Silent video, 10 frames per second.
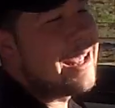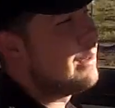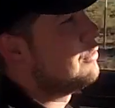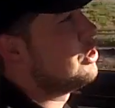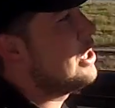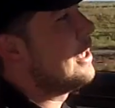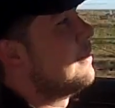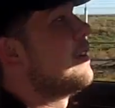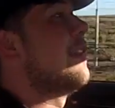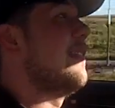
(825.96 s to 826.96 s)
AMG,
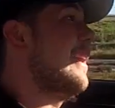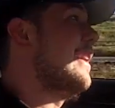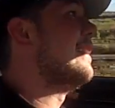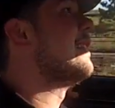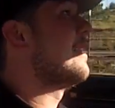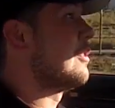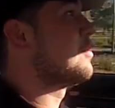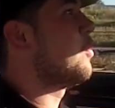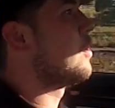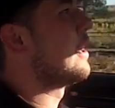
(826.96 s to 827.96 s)
and then they're
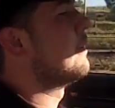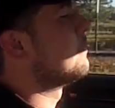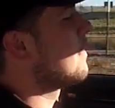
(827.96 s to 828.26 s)
sporty.